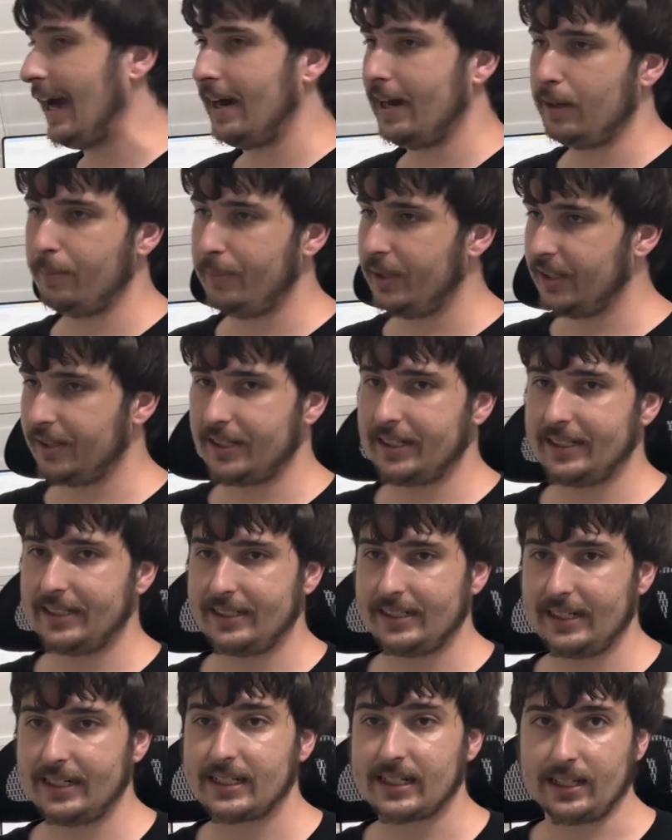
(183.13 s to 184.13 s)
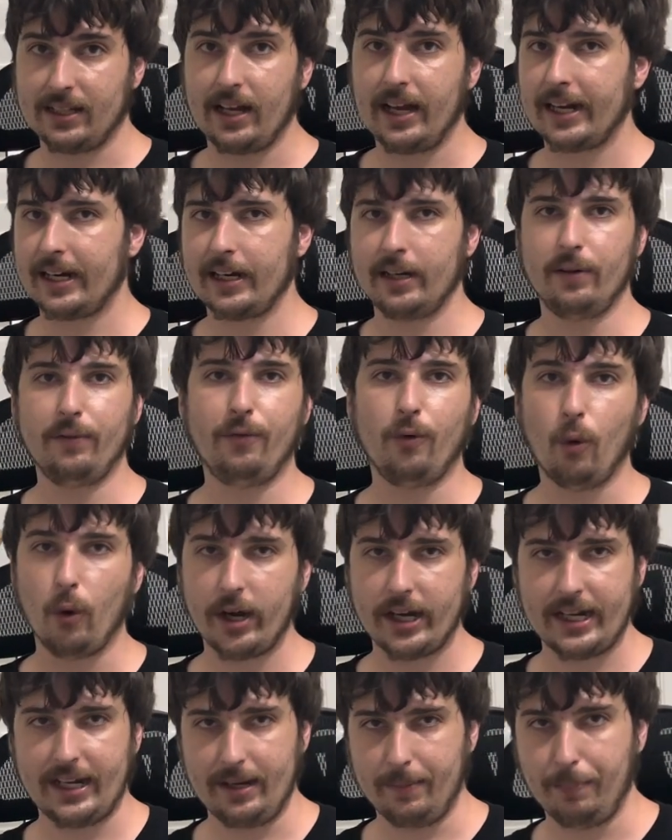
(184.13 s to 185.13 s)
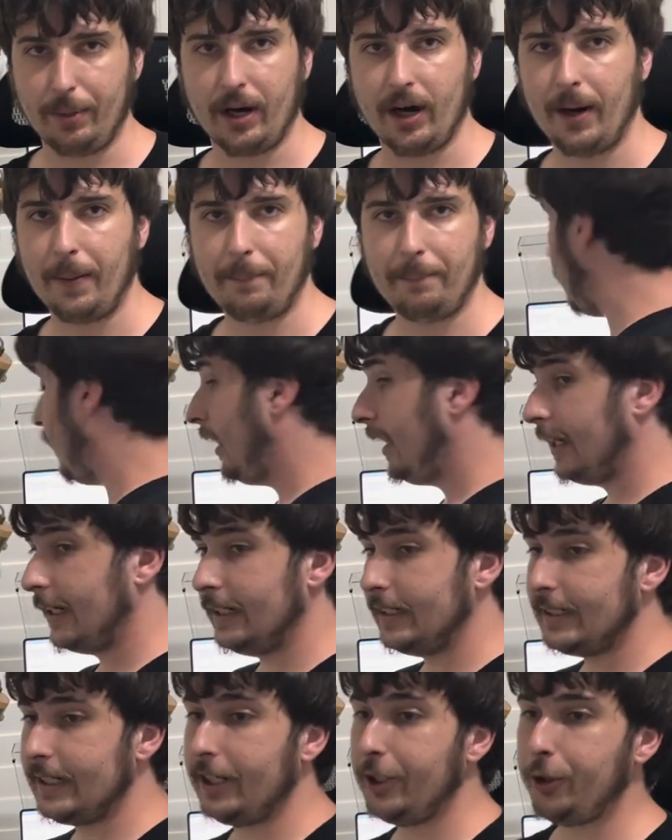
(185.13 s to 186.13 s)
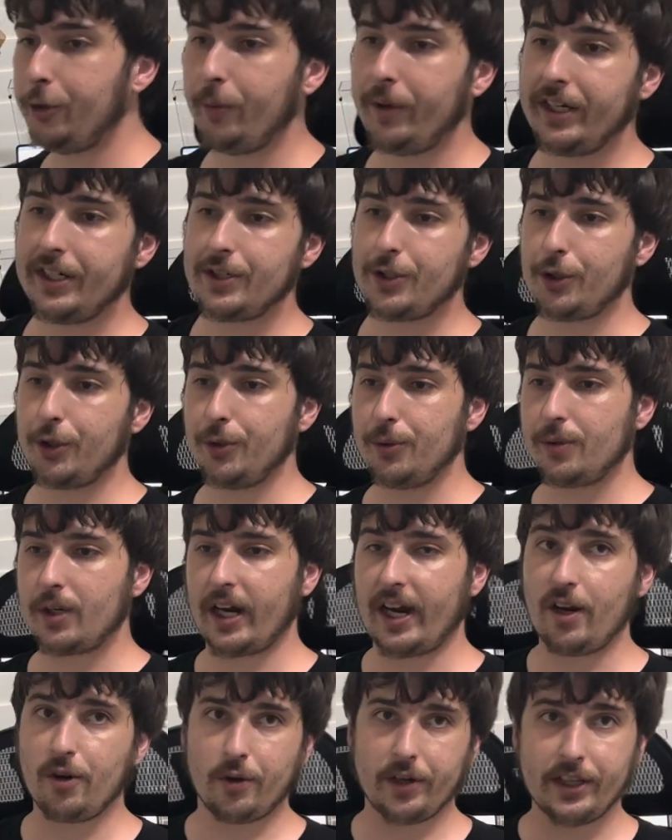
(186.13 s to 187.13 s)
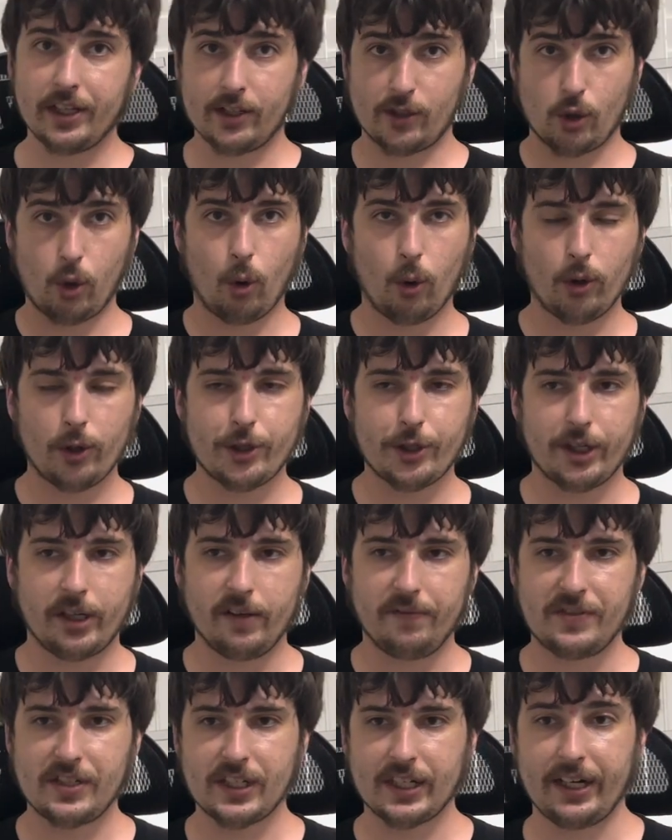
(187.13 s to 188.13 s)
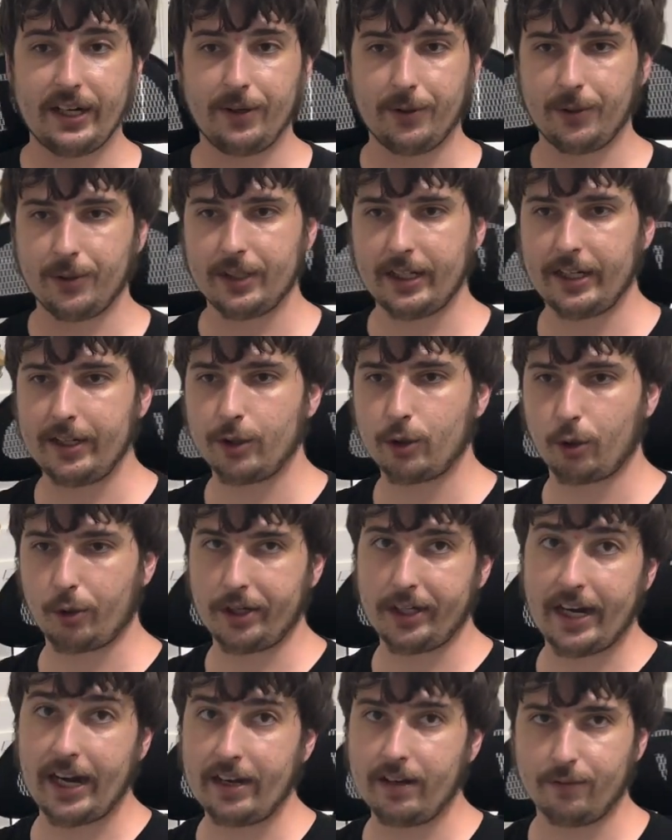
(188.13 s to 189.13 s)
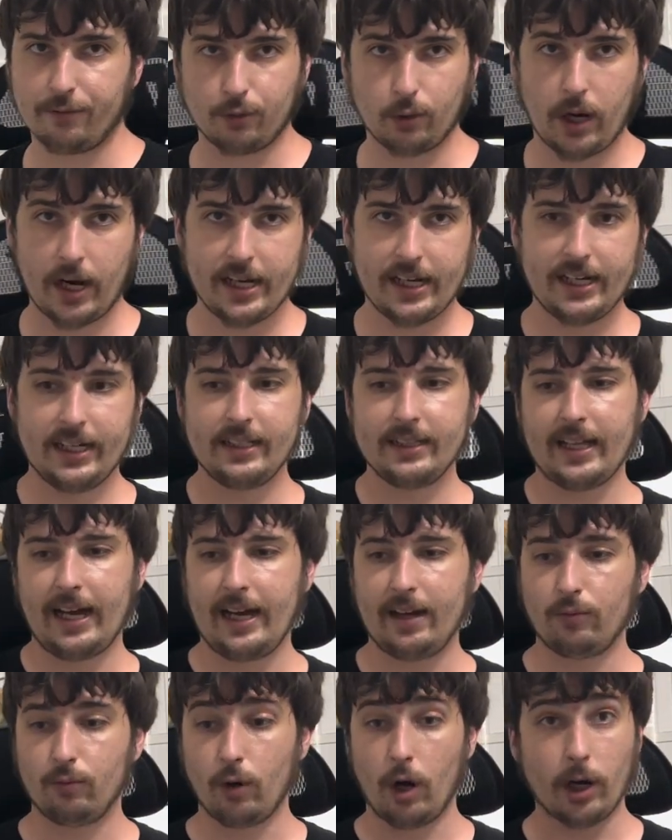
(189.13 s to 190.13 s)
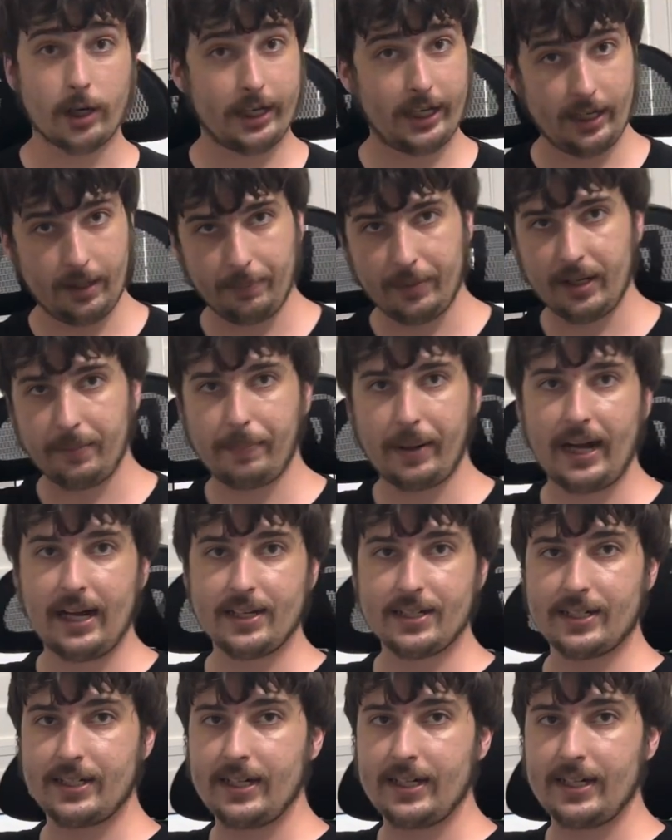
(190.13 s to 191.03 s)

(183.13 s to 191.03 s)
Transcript: adamantly dislike and avoid hip hop continuing to carry the torch of skilled and creative writing that Rakim had passed